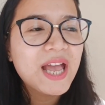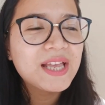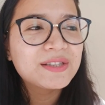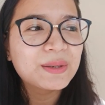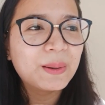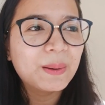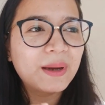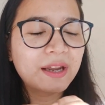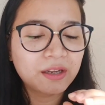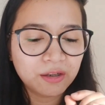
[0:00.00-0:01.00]
So
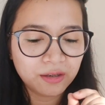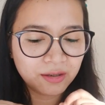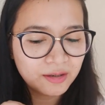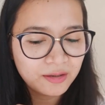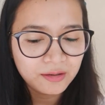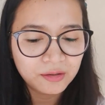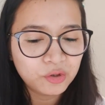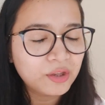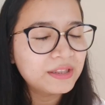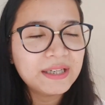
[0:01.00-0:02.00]
I
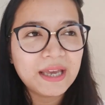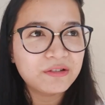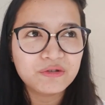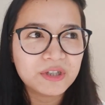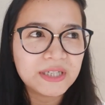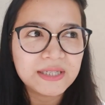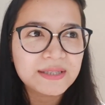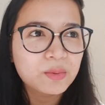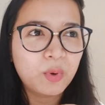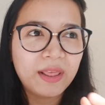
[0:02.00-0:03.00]
got the
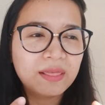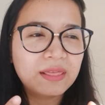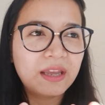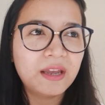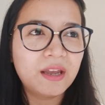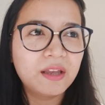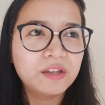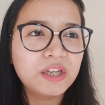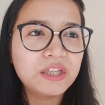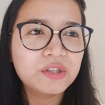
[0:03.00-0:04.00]
address, went there.
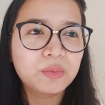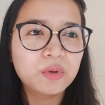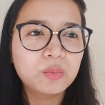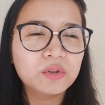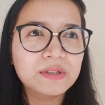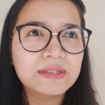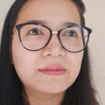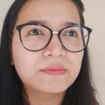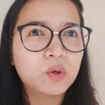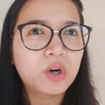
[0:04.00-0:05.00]
The interview was
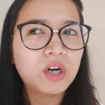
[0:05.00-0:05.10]
for